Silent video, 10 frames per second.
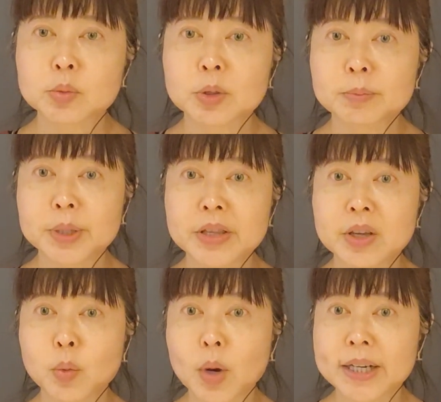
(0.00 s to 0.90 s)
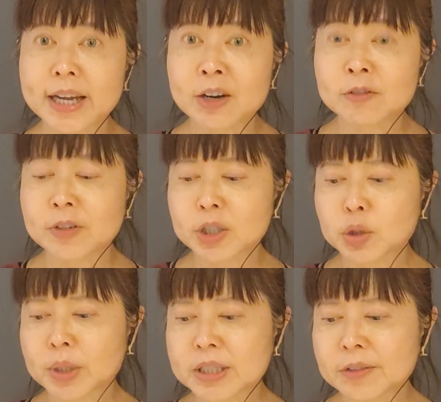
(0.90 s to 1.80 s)
would be the 1-alpha
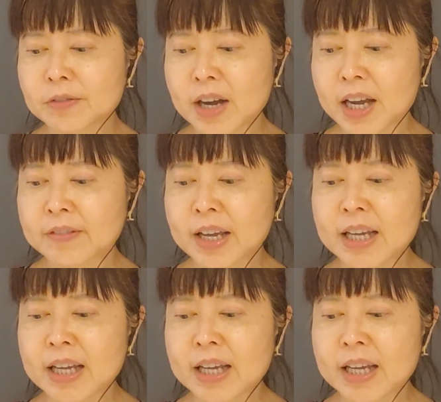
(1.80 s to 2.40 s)
25